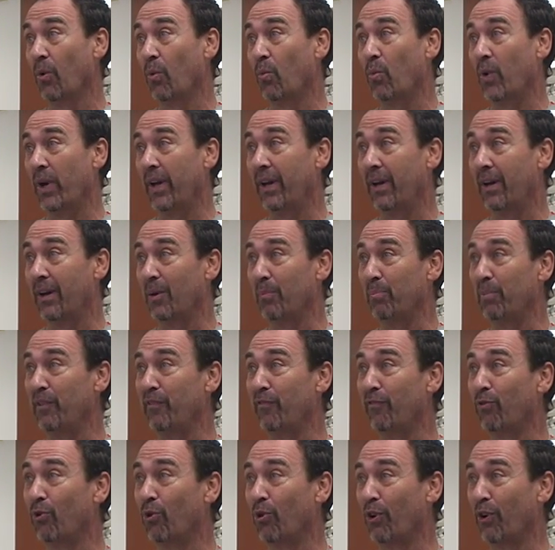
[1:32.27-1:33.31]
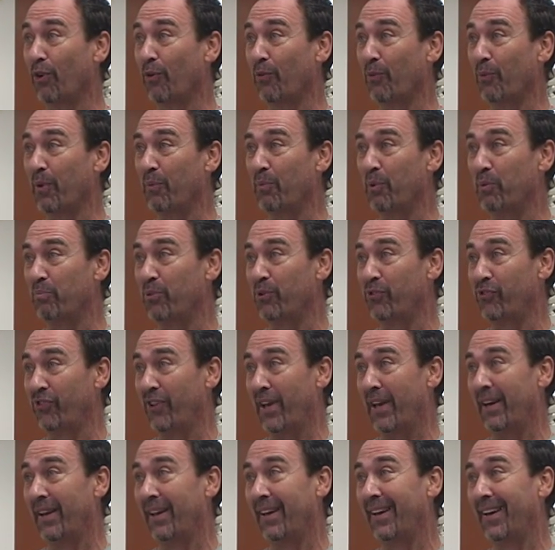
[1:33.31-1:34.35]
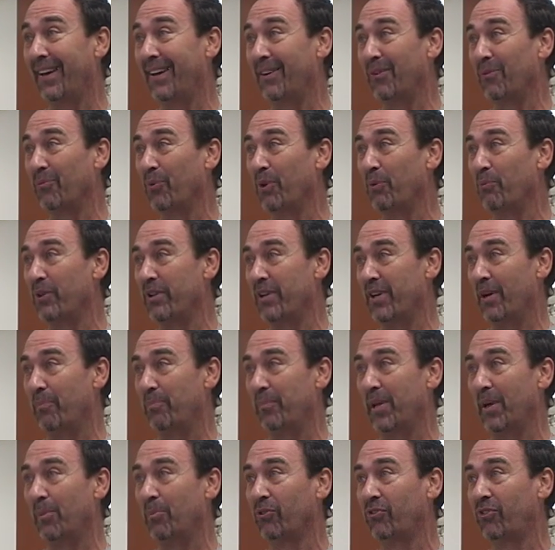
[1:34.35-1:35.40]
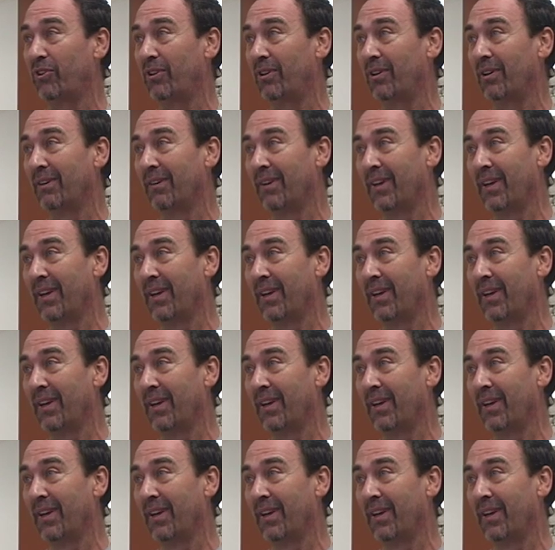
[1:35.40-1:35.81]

where before we would present and we would not be able to